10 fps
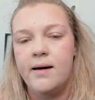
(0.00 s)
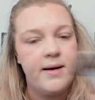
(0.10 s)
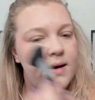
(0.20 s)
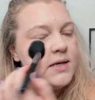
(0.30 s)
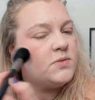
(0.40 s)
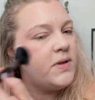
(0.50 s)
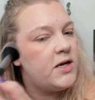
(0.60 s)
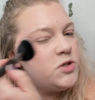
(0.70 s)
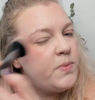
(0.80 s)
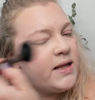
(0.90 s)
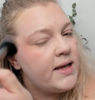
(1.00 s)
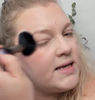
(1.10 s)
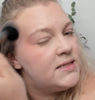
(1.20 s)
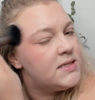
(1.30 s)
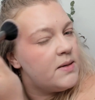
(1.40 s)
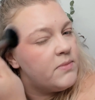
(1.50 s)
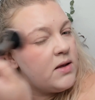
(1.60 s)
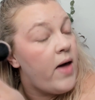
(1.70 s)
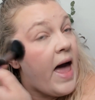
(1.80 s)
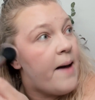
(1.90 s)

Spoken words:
a nice blush, but like, is it something you